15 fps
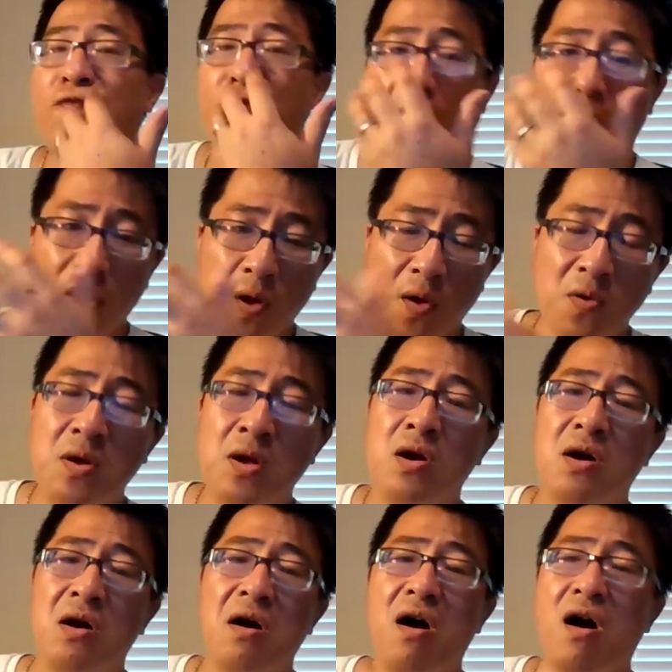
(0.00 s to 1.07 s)
follow
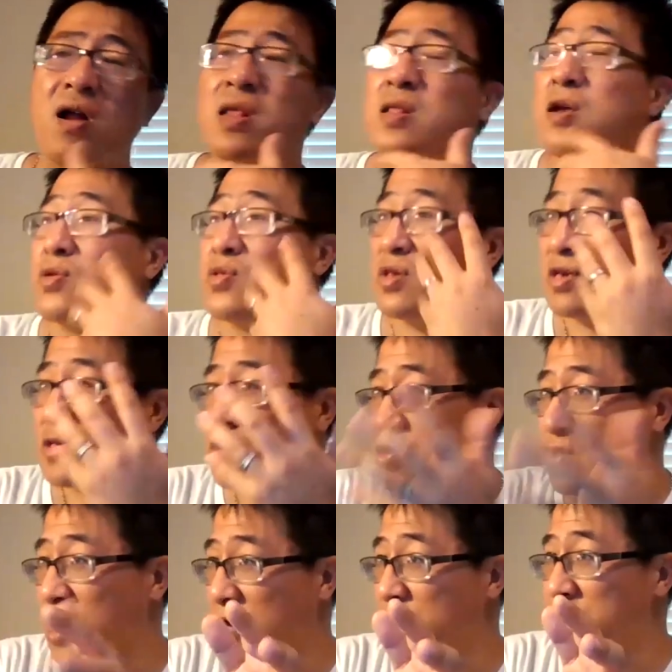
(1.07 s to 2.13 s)
auditors'
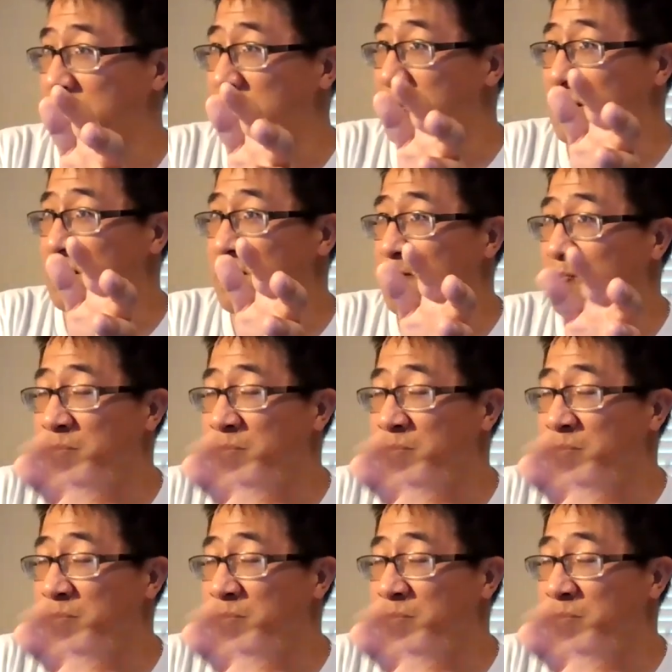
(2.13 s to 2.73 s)
instructions,